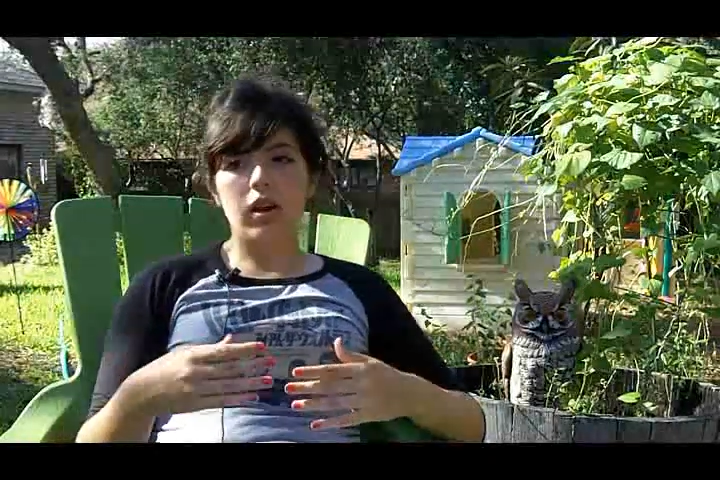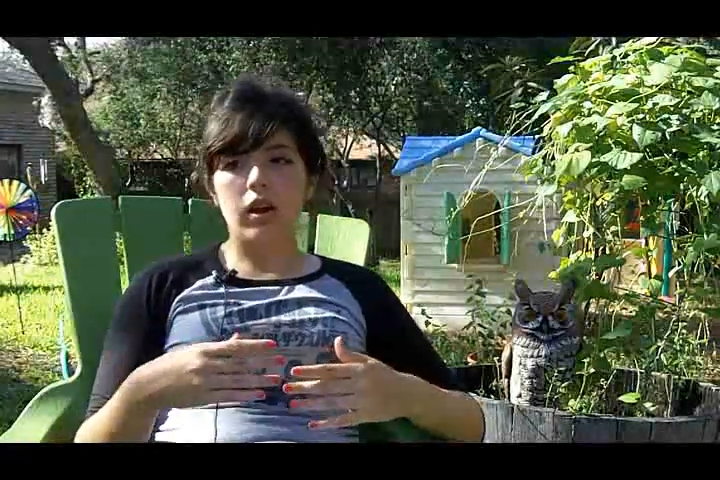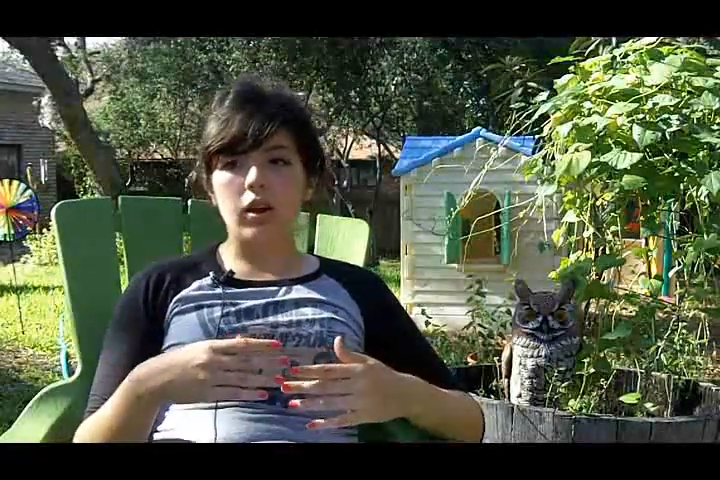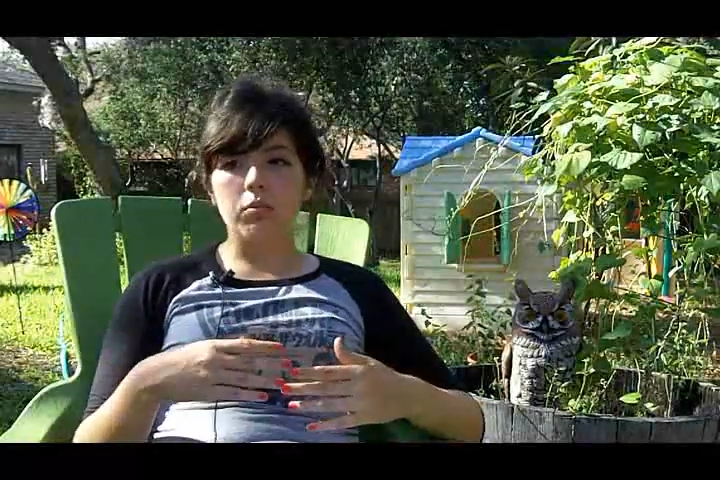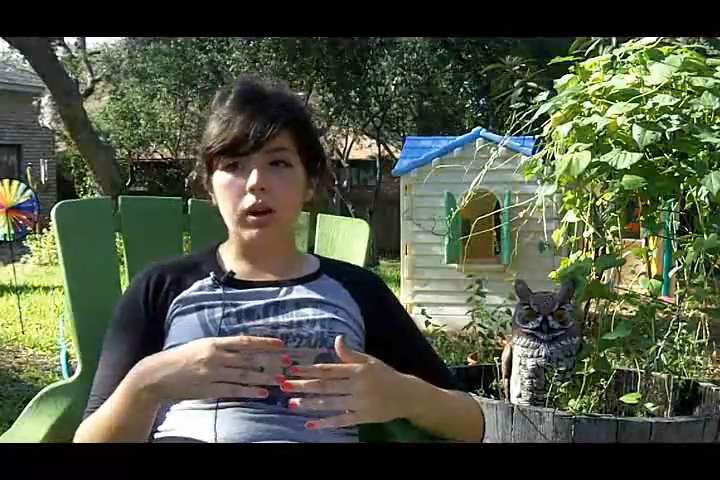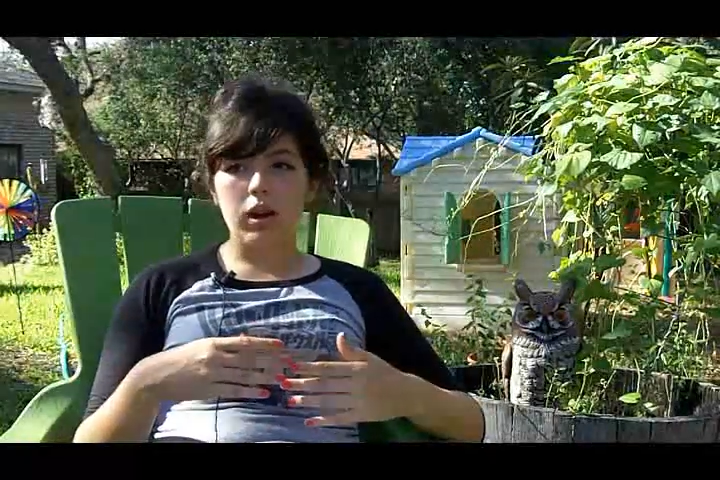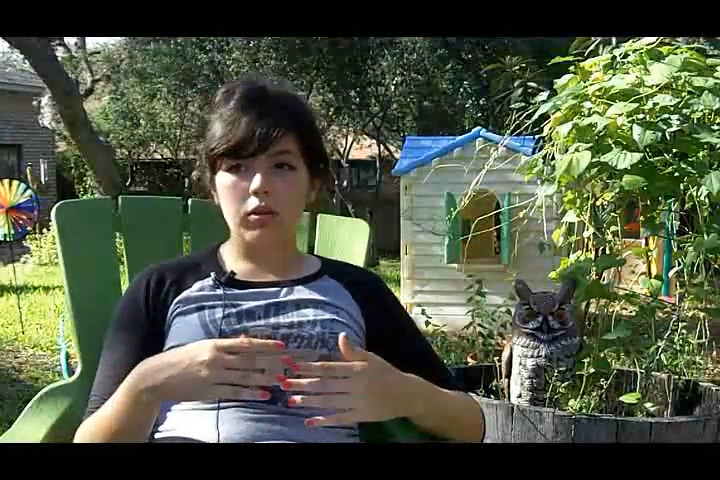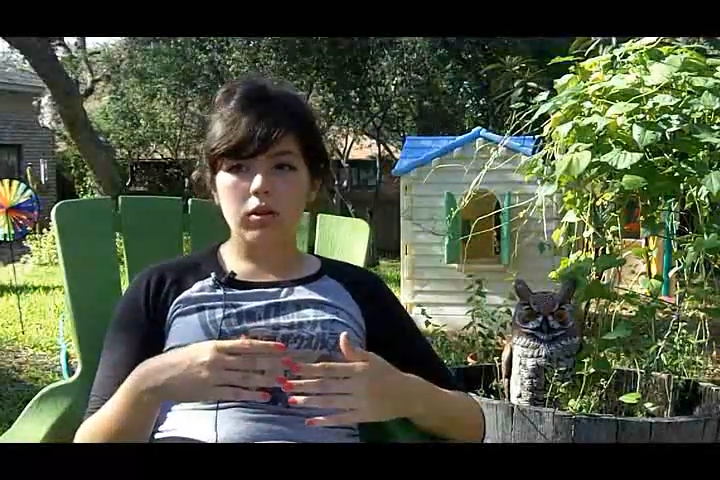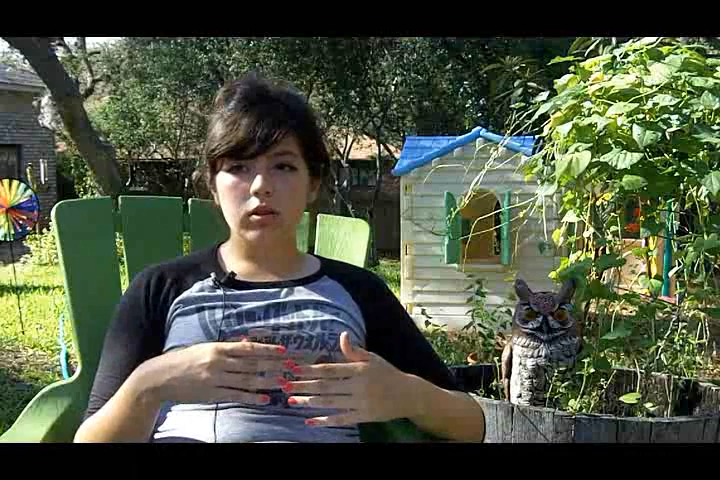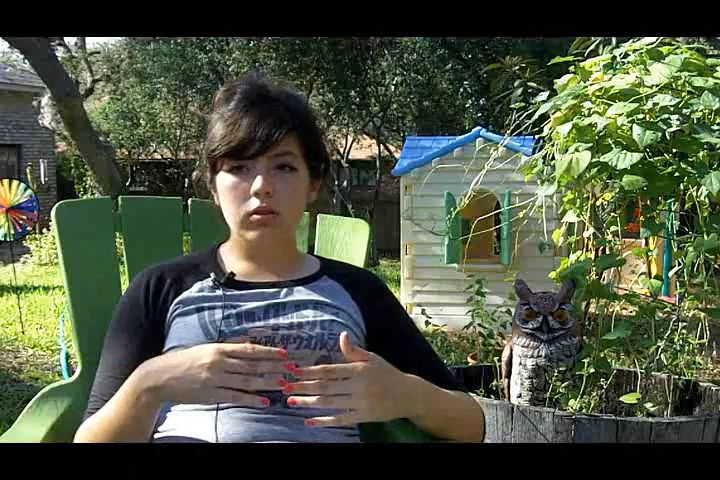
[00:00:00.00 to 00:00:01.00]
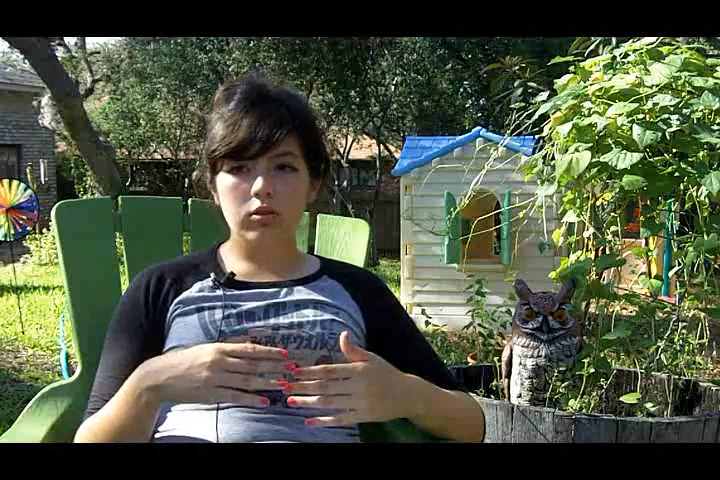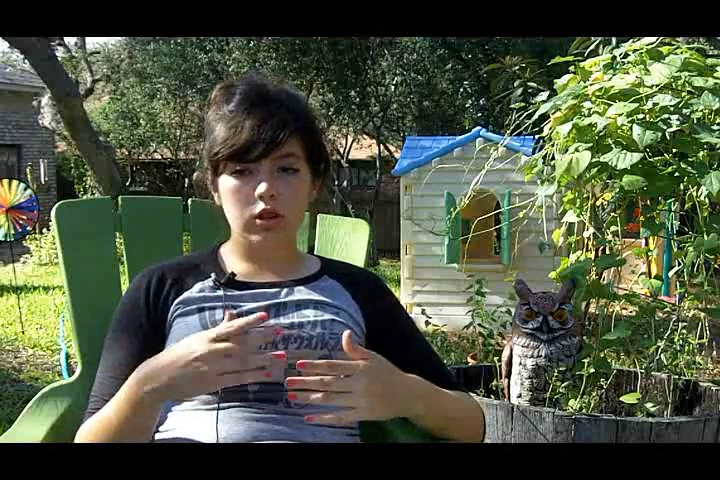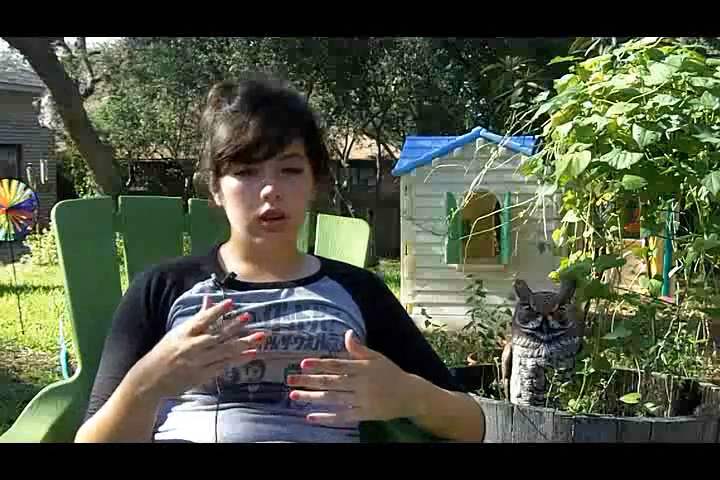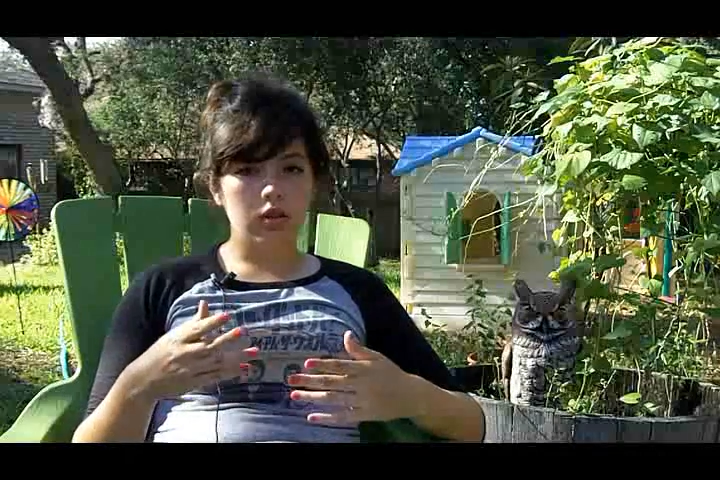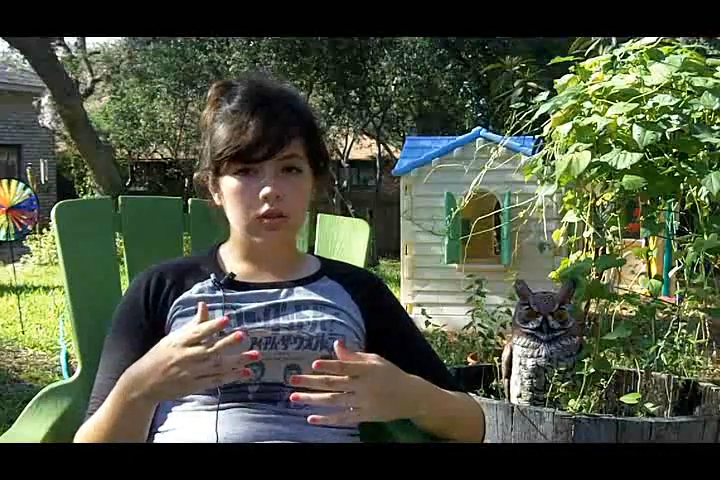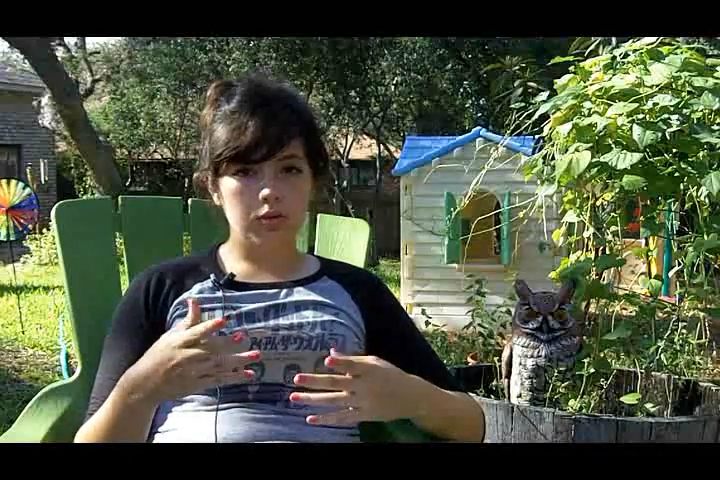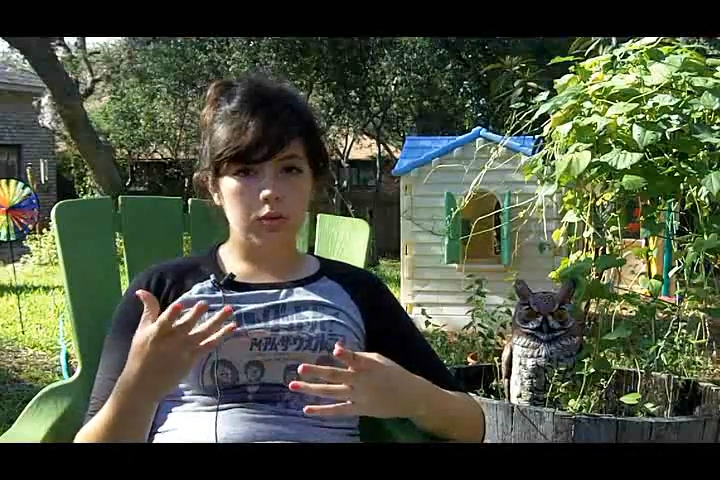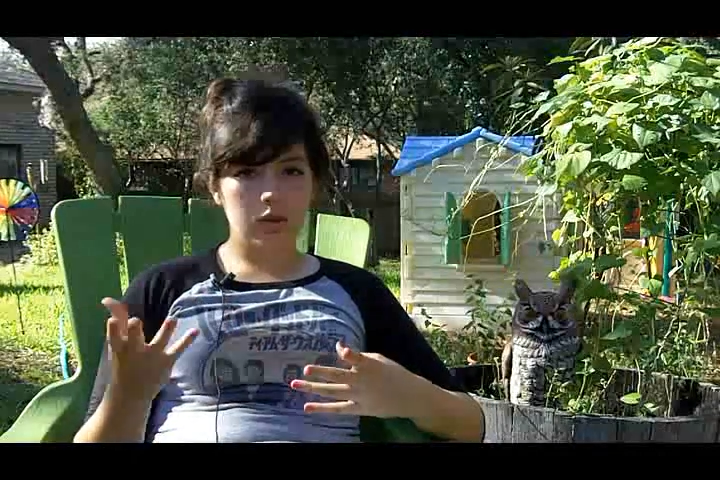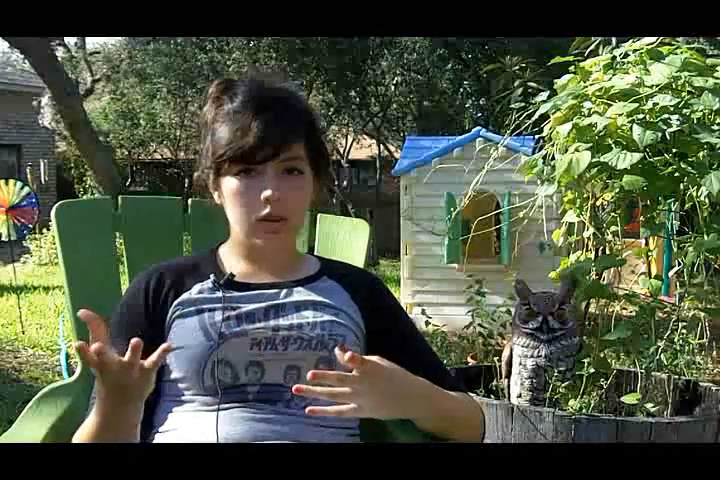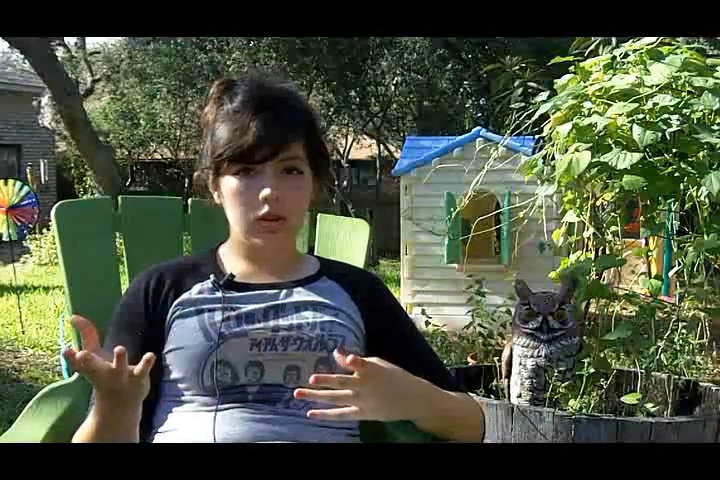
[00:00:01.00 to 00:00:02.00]
Power chair is
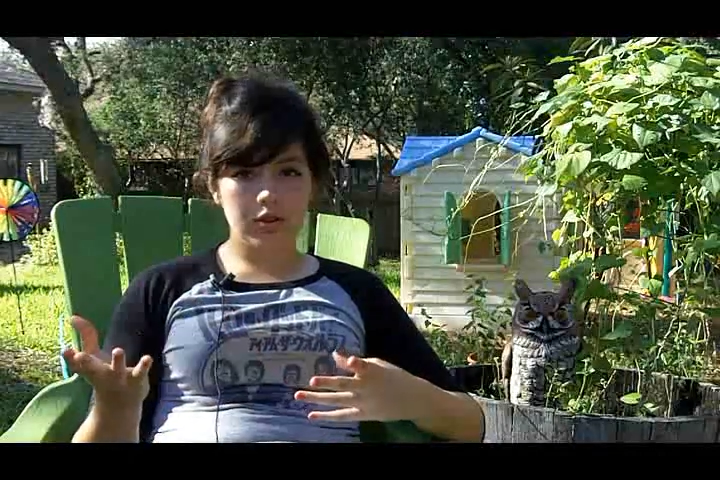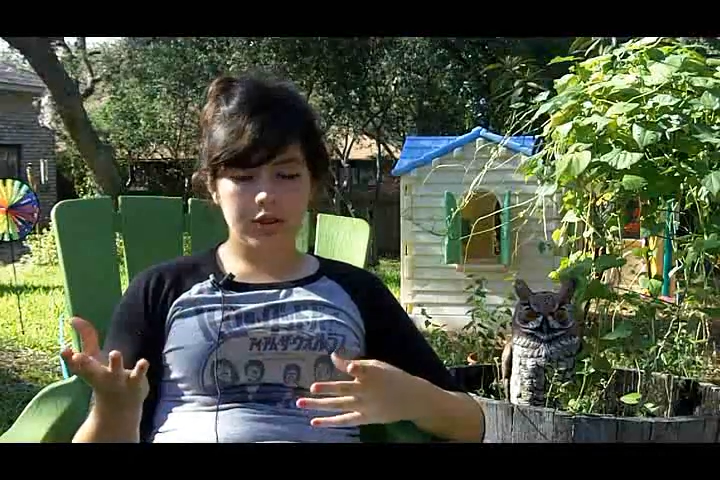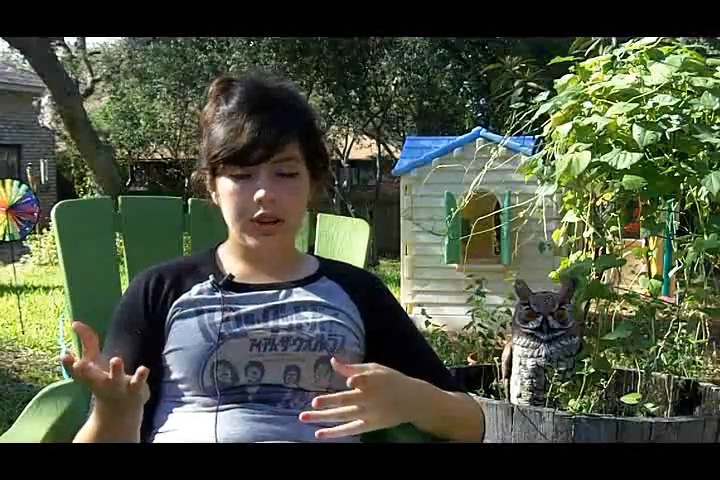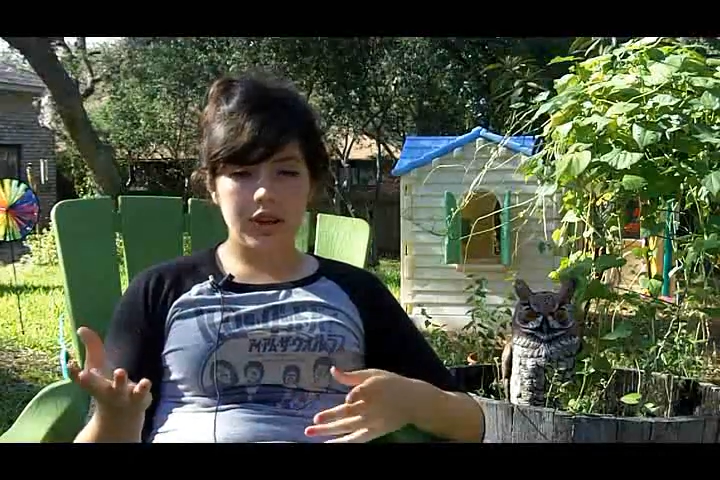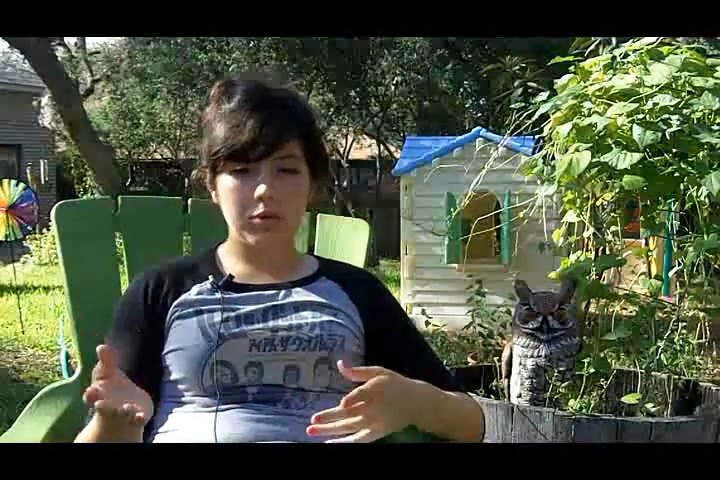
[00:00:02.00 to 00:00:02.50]
$40 a day,